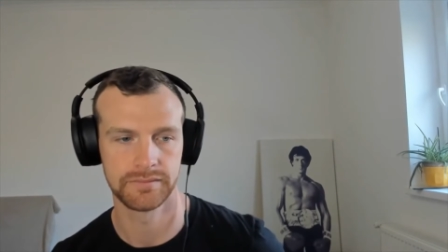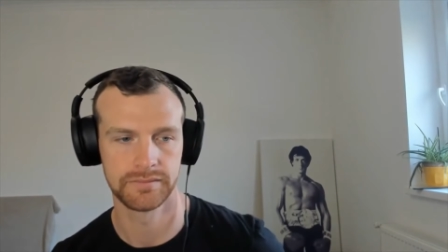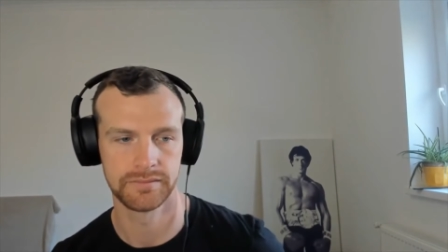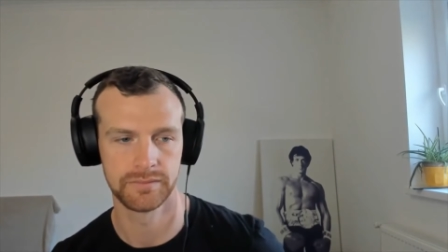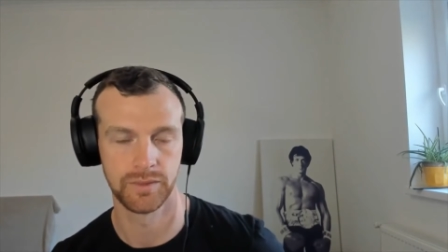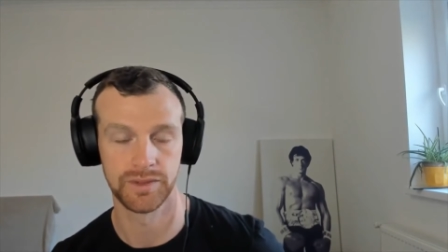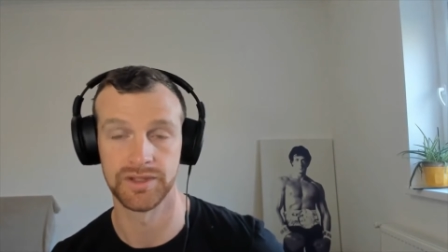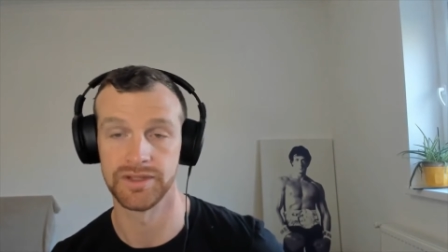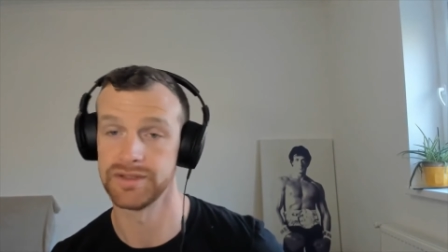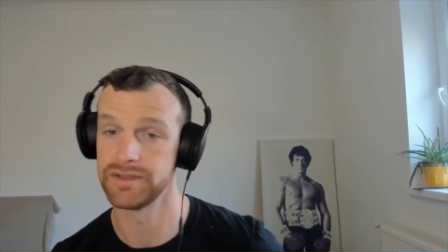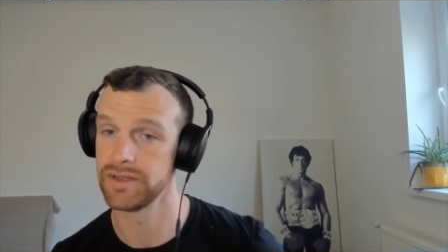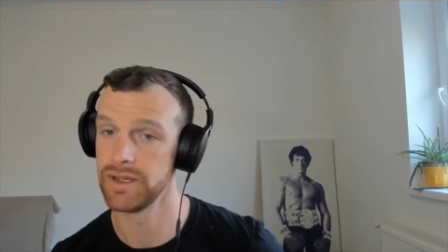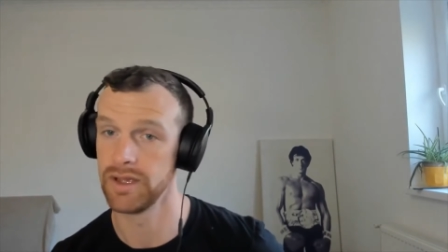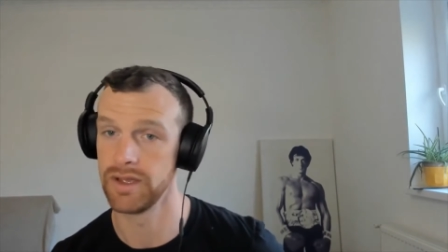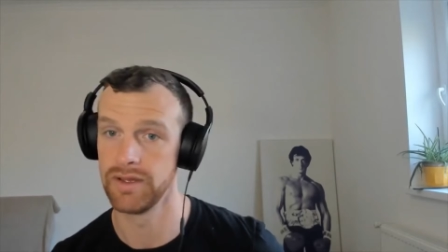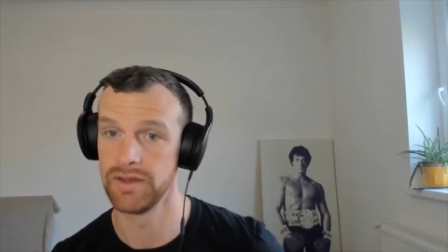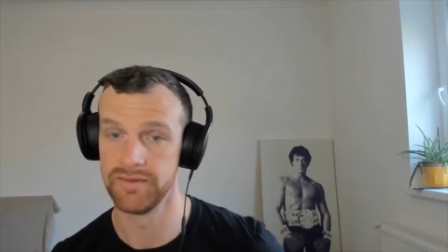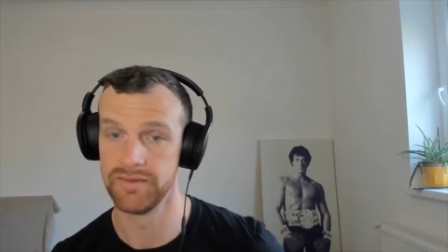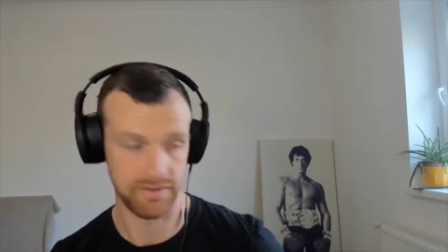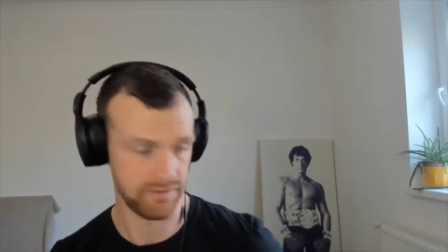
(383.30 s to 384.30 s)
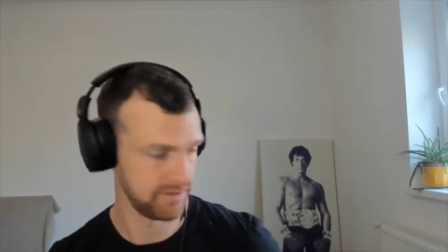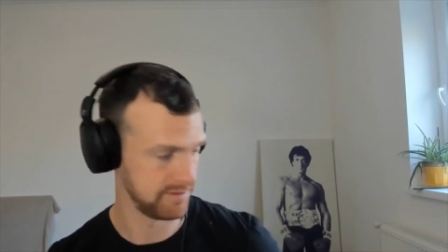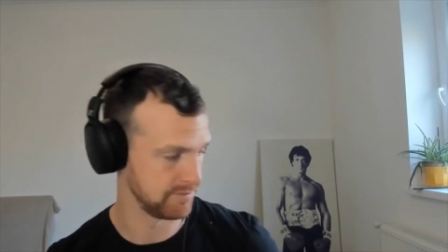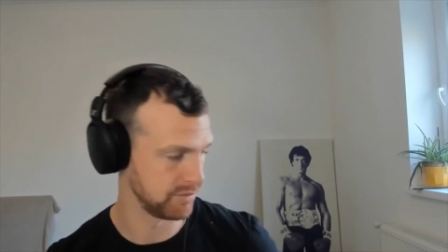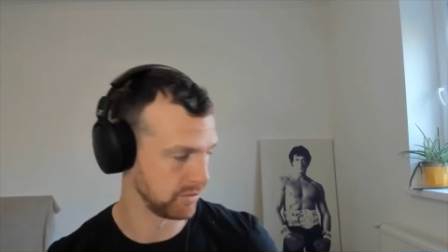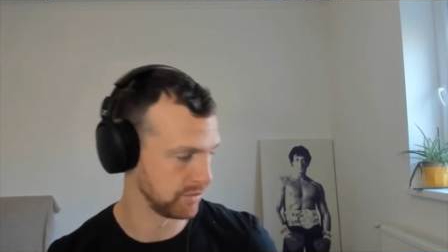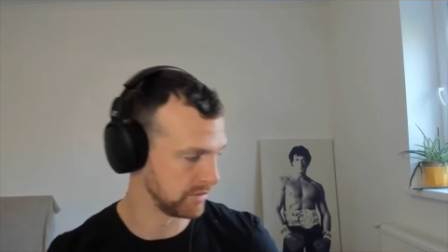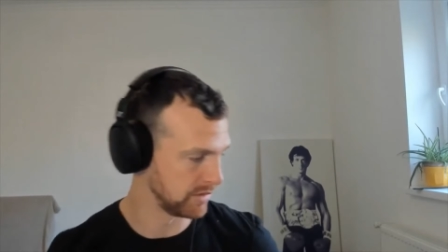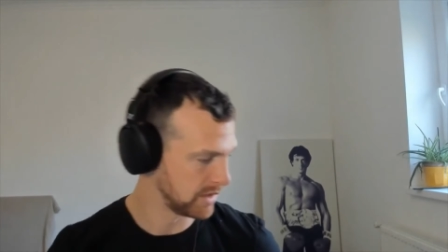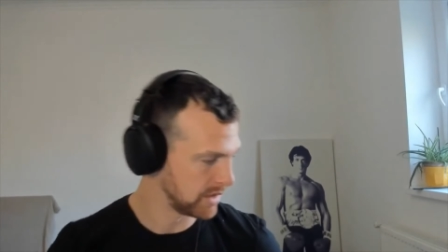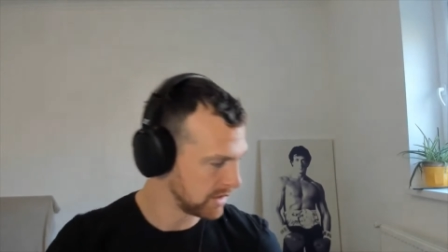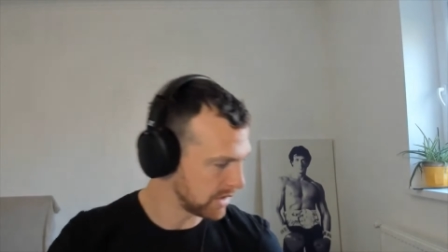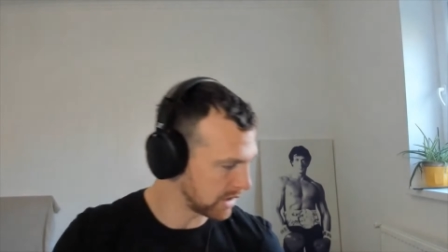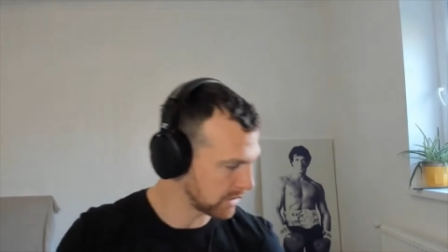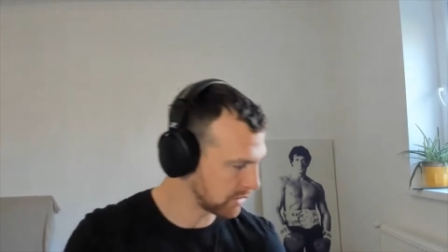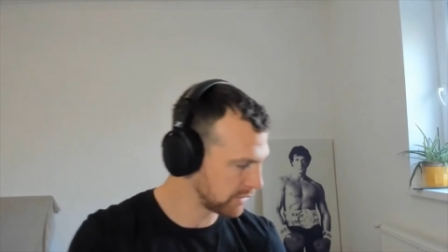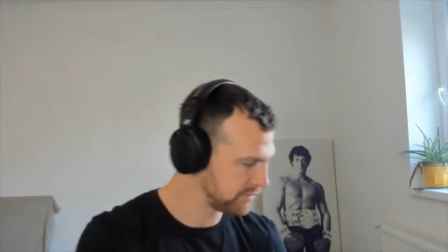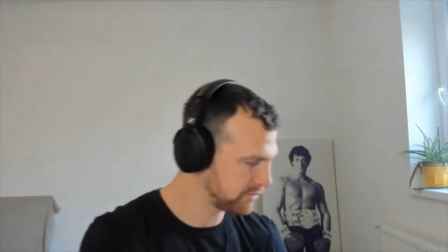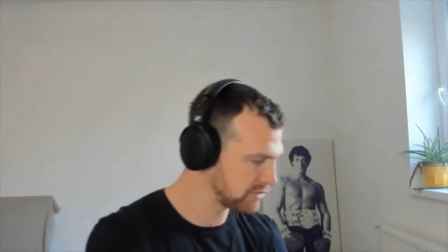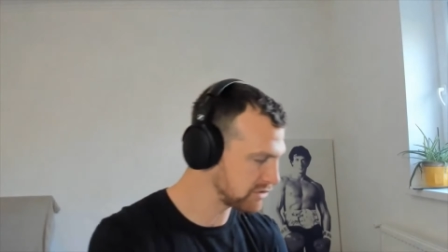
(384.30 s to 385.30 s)
which is very important. I've
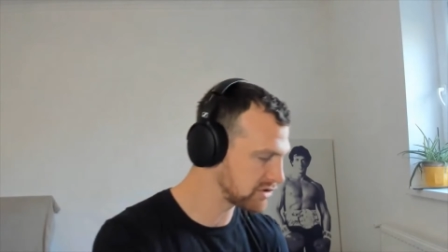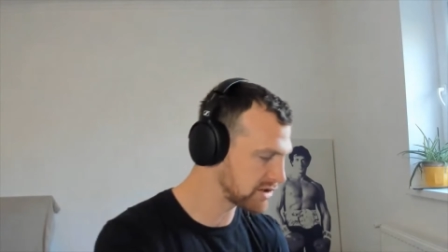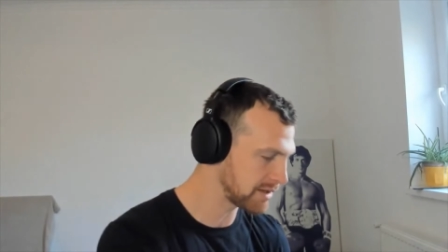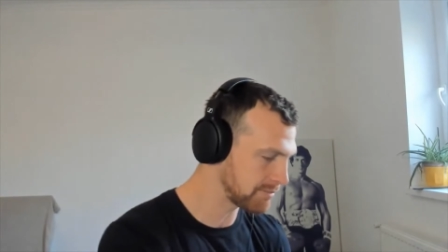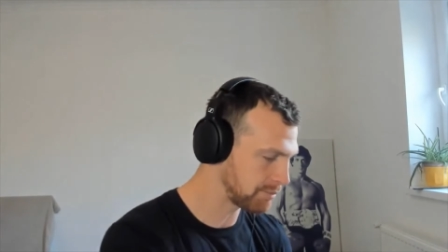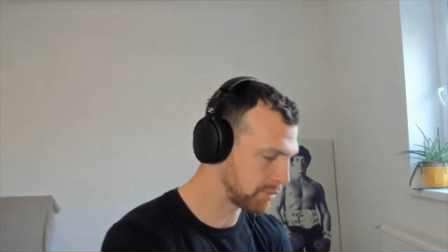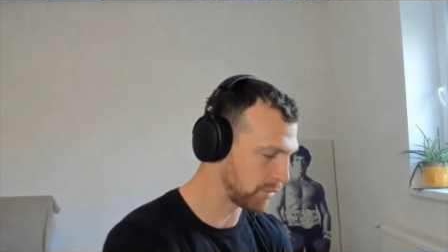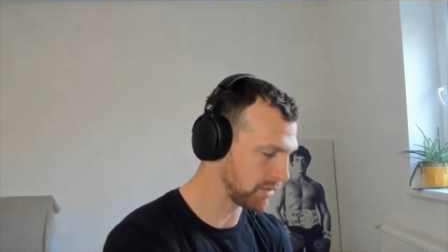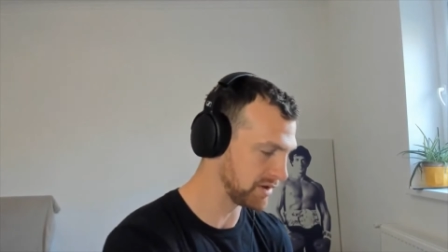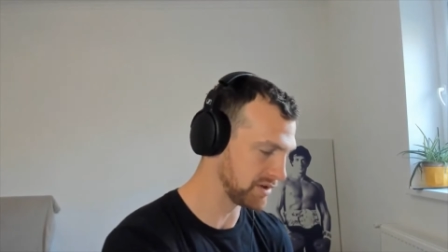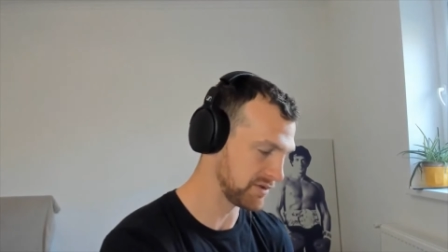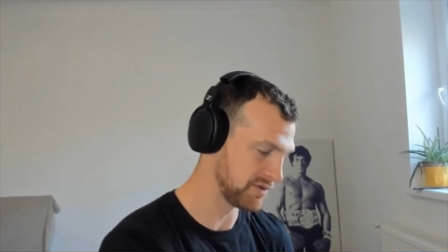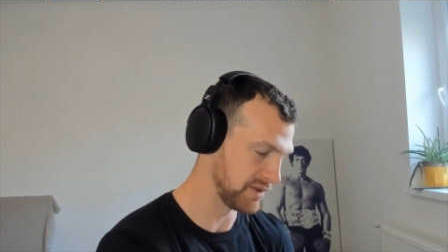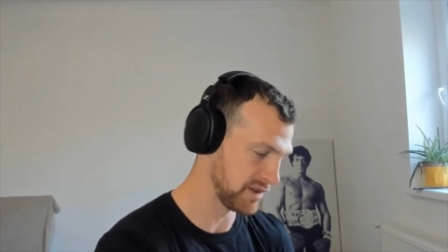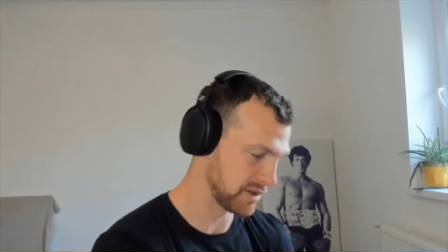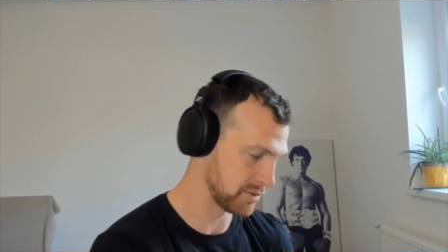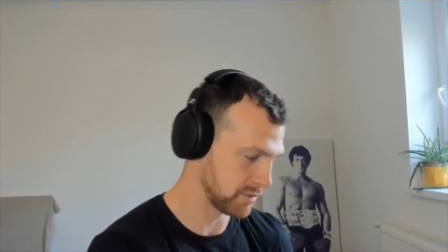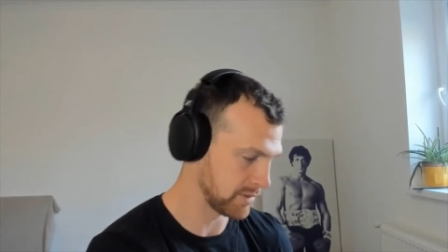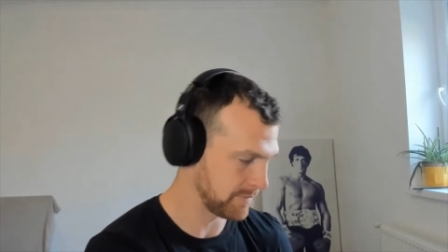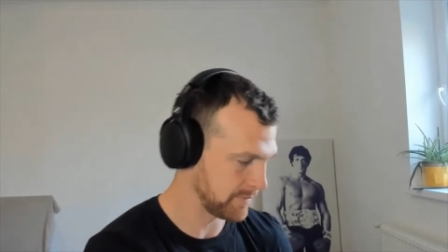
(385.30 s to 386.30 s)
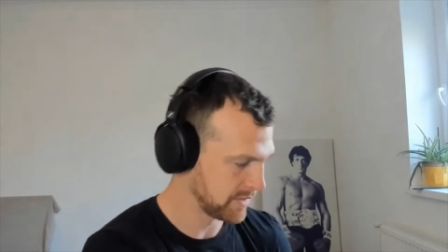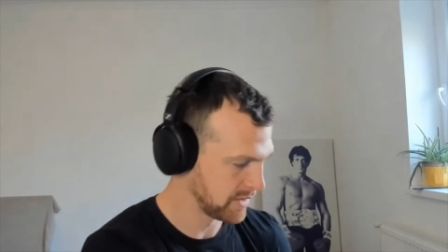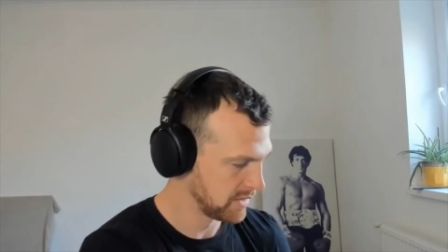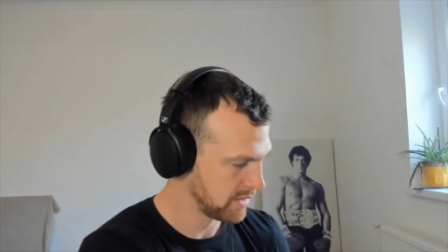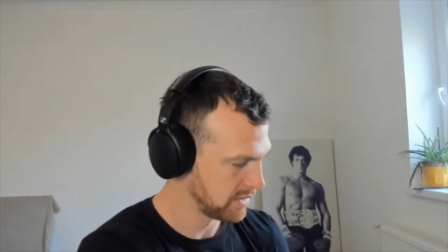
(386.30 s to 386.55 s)
got a few sub points for this one.